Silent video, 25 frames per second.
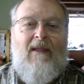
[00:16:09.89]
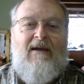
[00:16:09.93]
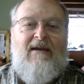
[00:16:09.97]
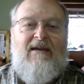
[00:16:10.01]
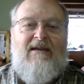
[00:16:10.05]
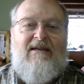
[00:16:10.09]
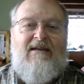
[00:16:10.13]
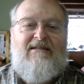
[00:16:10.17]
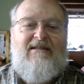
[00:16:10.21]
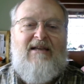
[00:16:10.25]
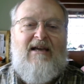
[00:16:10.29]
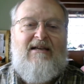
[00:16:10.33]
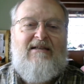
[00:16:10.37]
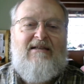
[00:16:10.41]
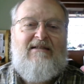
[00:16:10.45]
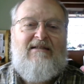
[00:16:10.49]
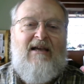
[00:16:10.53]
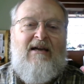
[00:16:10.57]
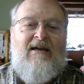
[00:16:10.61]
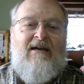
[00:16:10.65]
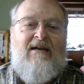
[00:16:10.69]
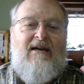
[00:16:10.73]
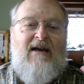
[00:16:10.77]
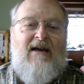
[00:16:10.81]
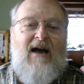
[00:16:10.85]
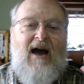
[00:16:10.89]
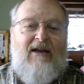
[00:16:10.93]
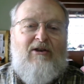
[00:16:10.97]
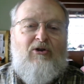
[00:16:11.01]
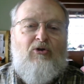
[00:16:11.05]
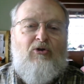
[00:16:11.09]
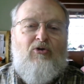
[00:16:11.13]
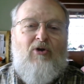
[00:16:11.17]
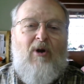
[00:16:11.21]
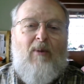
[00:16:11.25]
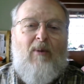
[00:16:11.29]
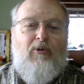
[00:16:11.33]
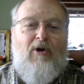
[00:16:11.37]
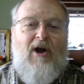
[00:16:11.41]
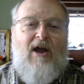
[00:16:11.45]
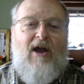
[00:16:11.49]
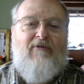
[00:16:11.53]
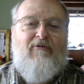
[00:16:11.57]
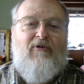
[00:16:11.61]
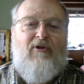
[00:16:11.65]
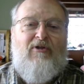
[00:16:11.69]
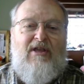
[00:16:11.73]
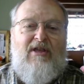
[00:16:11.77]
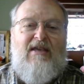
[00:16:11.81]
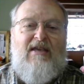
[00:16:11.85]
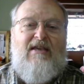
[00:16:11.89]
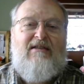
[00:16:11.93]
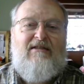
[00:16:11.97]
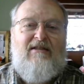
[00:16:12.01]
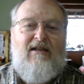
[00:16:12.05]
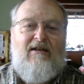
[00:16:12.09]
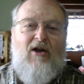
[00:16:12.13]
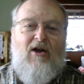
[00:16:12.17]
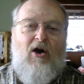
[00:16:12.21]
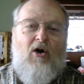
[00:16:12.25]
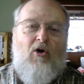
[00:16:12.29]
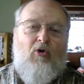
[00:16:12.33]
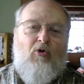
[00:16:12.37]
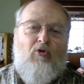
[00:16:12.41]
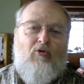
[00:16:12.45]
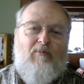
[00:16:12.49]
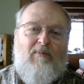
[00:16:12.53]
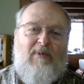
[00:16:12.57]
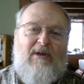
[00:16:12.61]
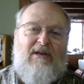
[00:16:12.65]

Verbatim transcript: He says, I do not pray for these alone,